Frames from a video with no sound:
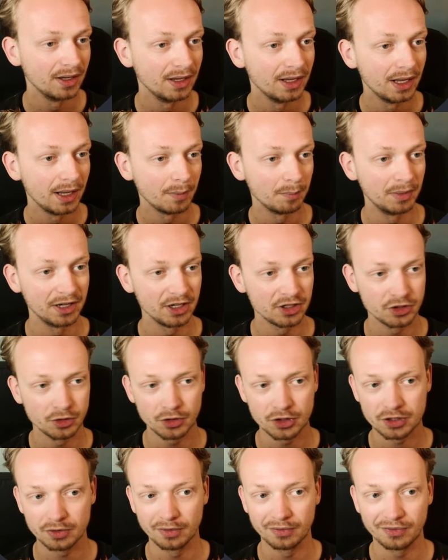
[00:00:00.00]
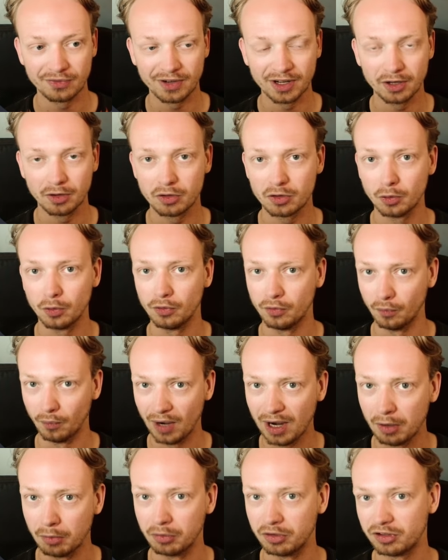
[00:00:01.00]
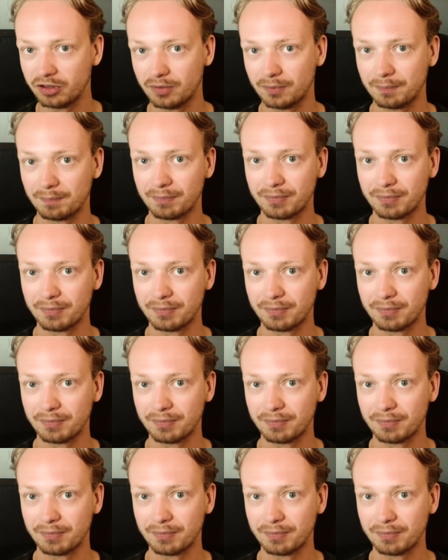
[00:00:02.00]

But there's also a file called route.